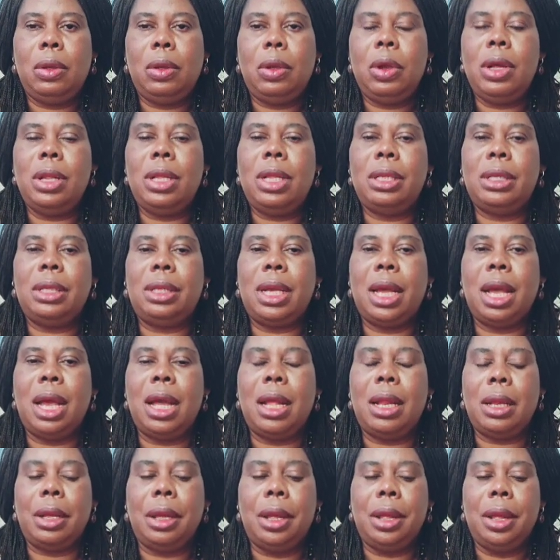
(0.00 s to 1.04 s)
You
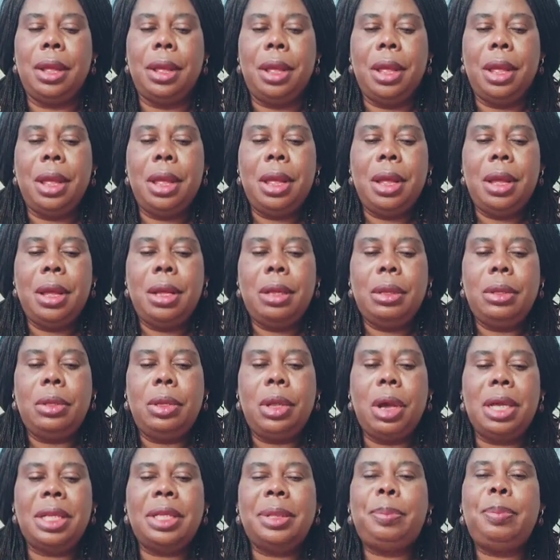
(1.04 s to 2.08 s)
understand?
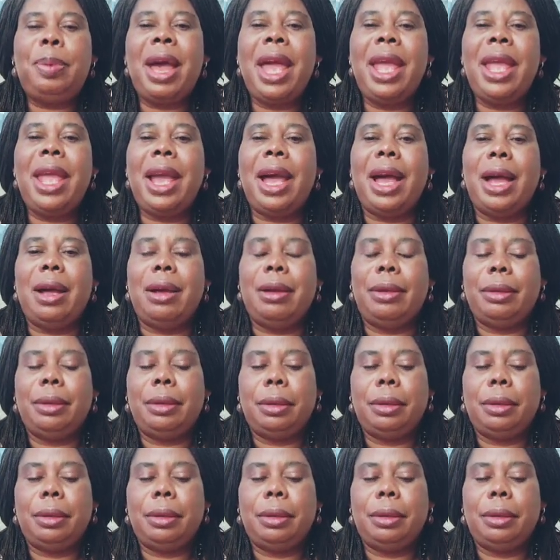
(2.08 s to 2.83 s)
Those buyers,